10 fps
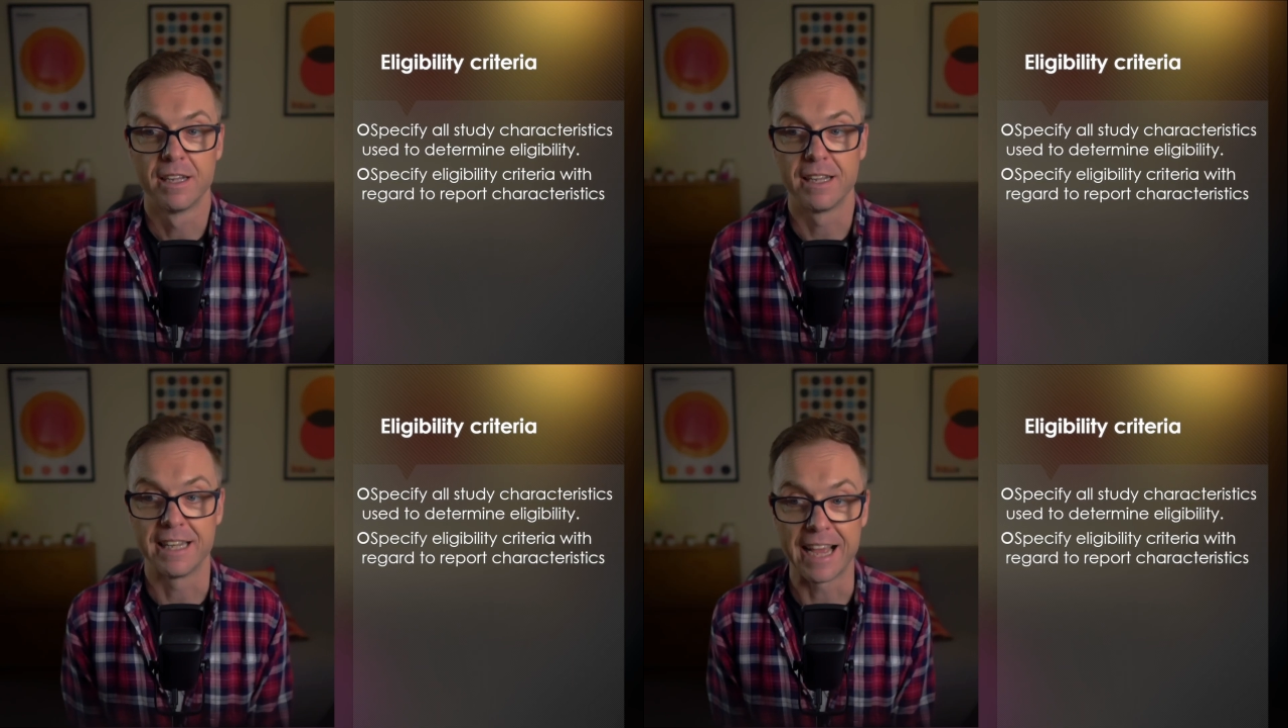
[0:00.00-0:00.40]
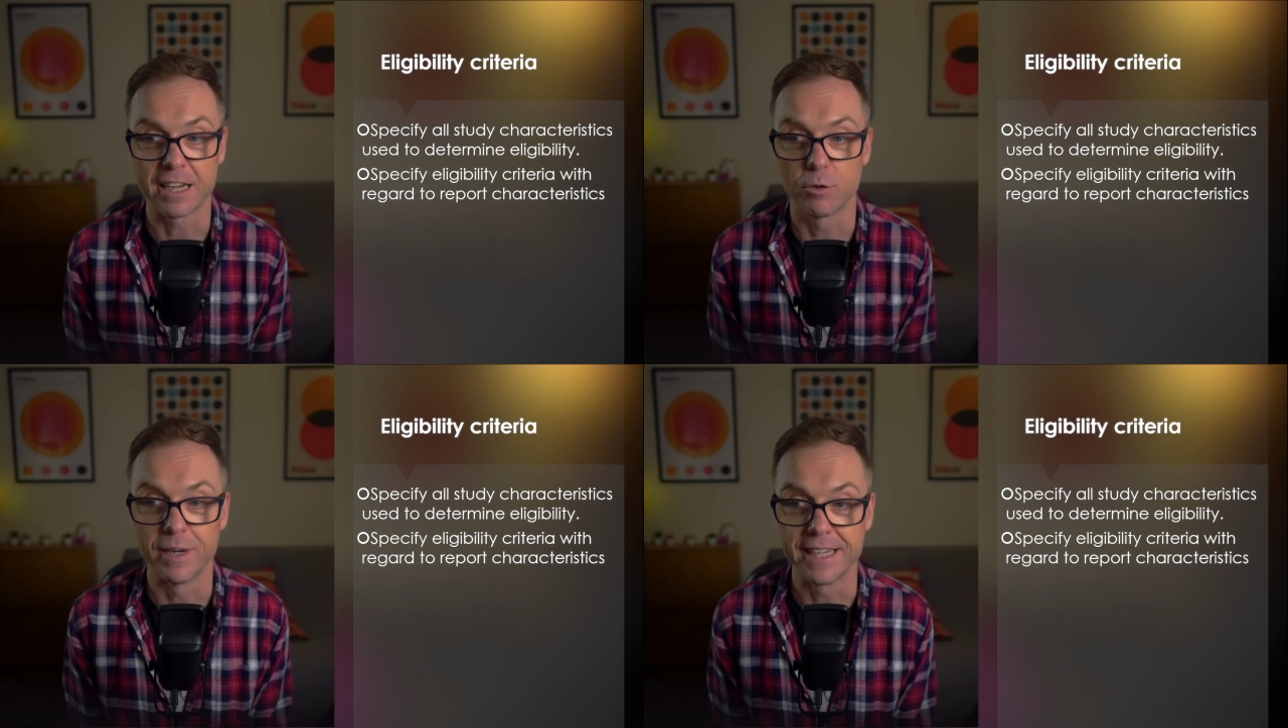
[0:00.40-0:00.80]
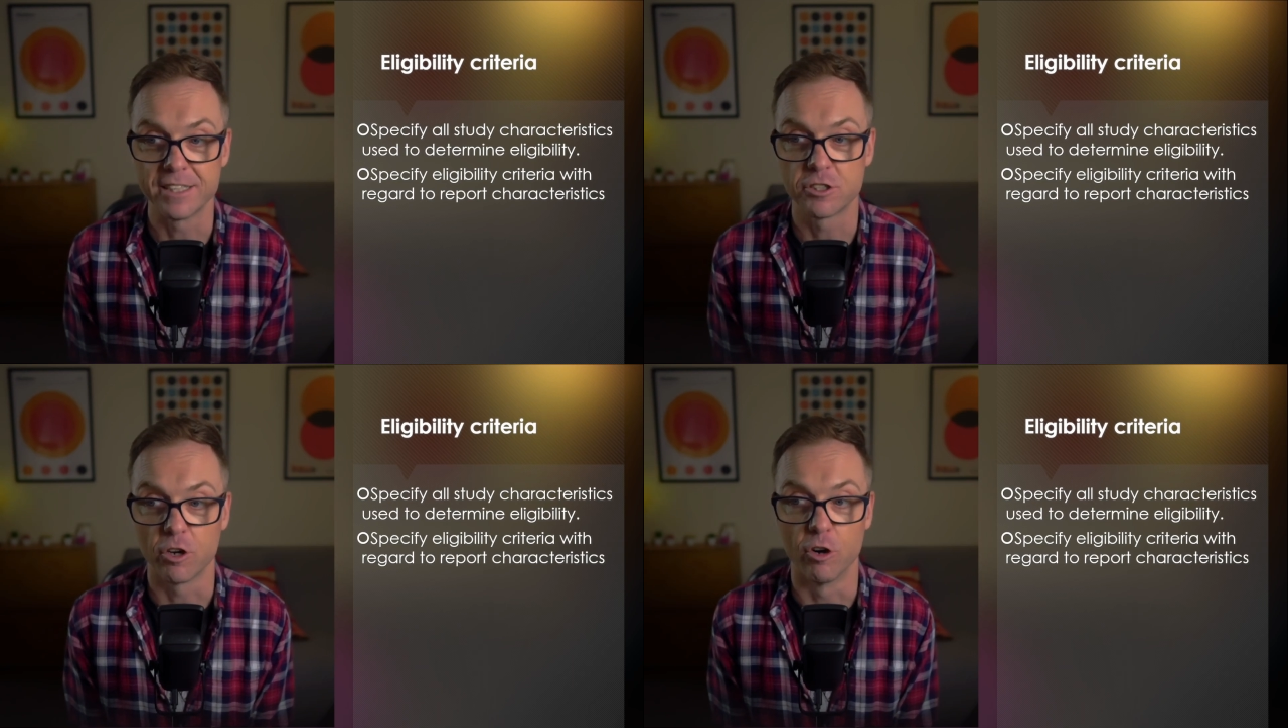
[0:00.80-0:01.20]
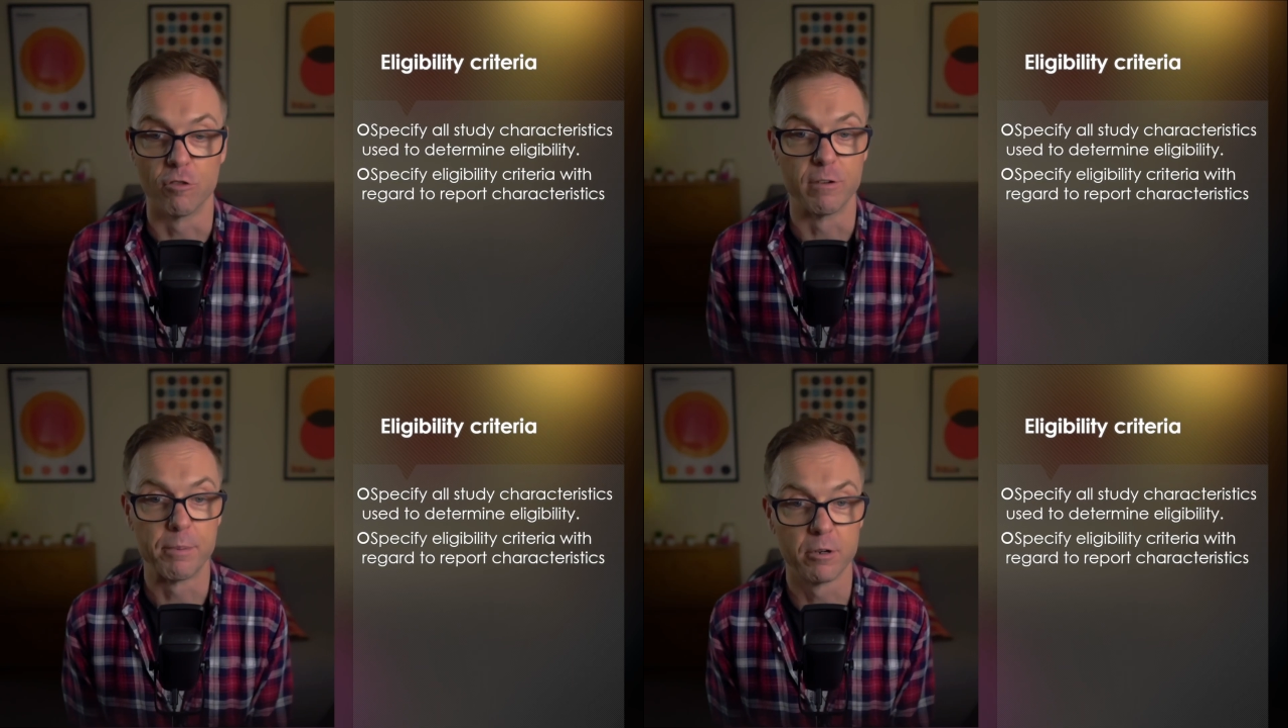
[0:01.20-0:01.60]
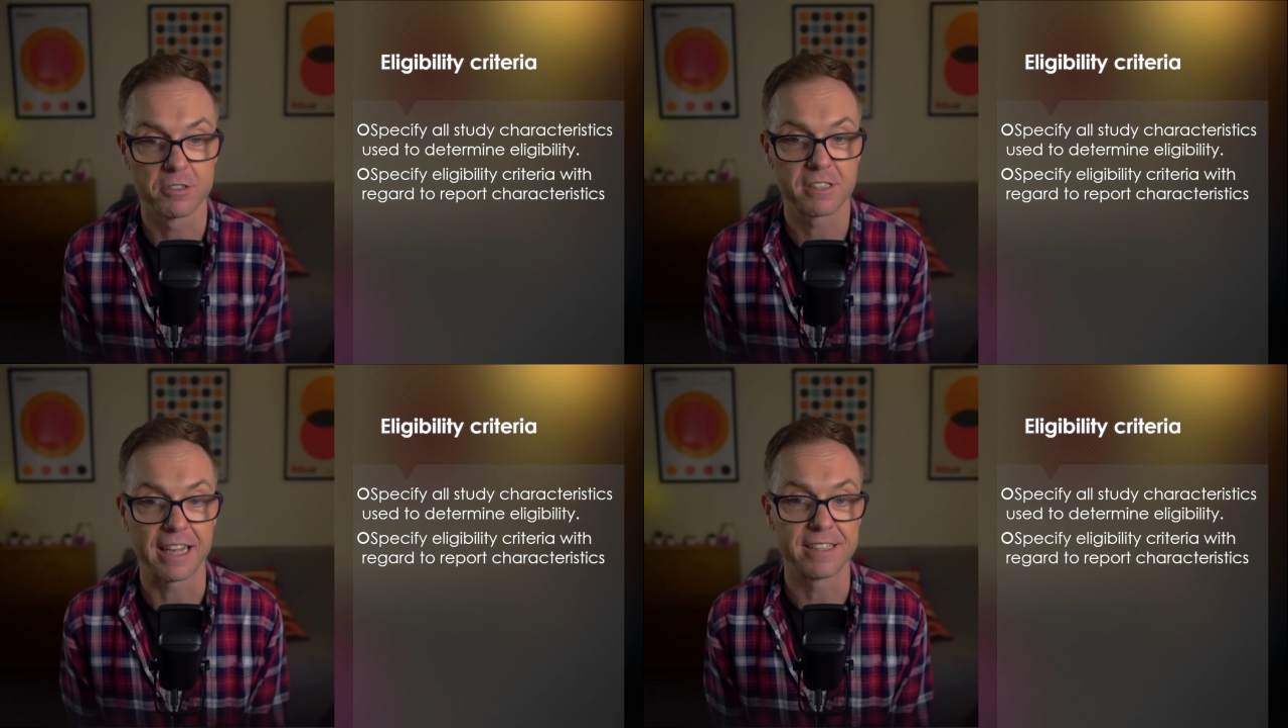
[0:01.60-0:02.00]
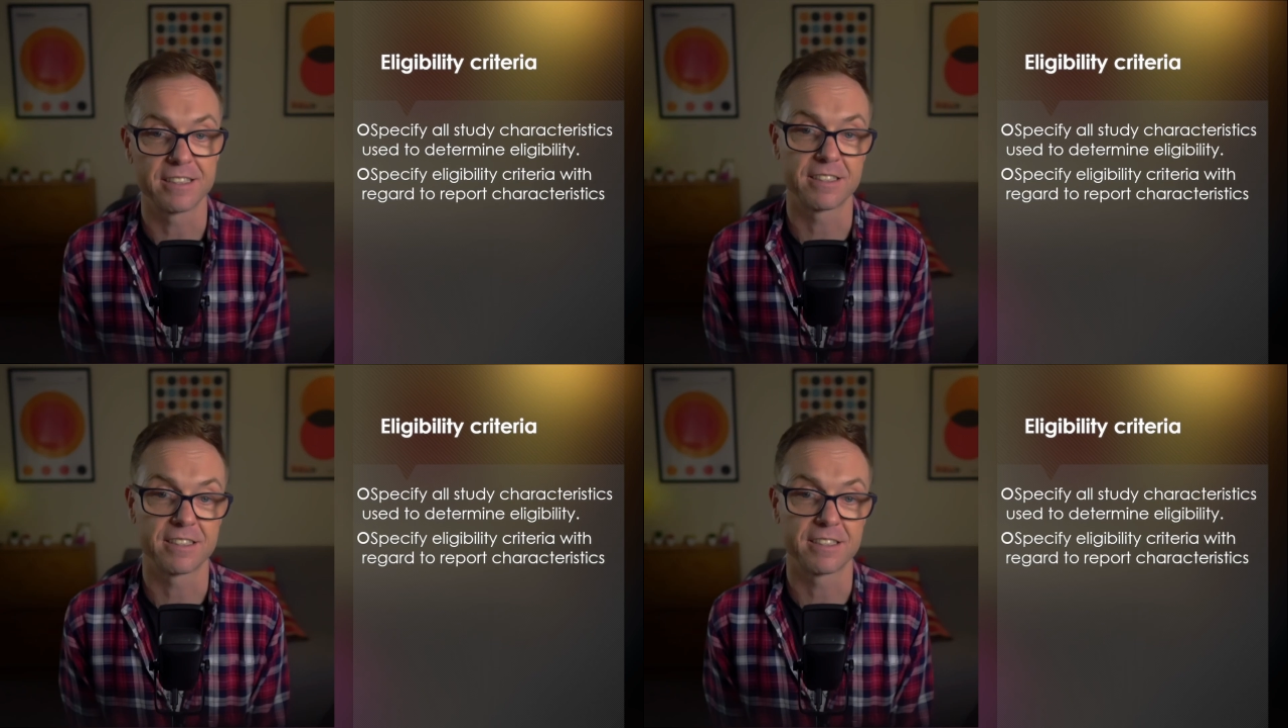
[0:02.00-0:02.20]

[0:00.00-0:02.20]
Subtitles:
language or report status,